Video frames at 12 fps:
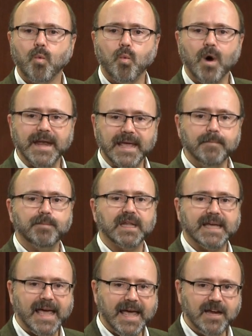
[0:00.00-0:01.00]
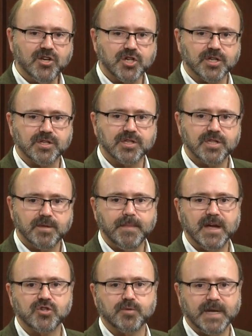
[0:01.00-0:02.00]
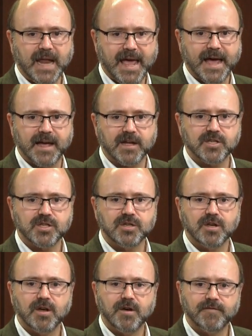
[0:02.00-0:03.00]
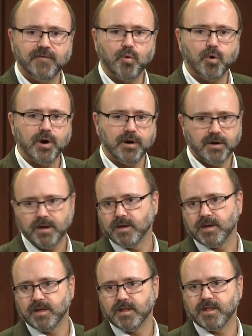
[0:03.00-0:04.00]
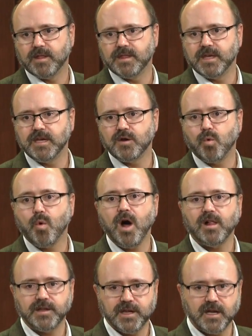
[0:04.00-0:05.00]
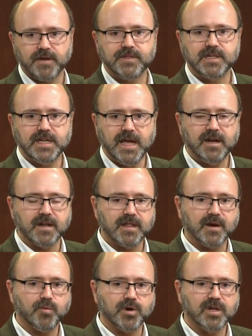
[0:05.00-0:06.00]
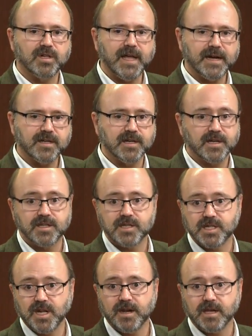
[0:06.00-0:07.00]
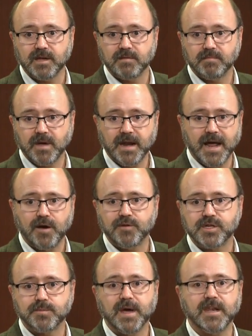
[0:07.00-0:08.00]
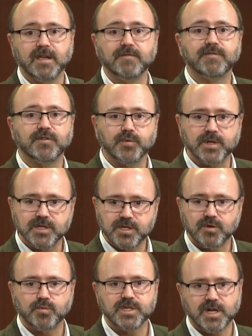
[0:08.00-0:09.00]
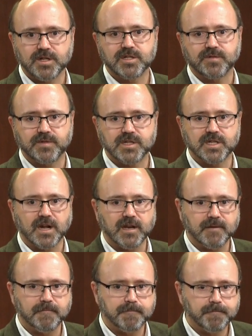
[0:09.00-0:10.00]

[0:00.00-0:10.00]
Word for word: what implications the measurement has for the quality of the data that were collected in the study and how this might influence the results of the study.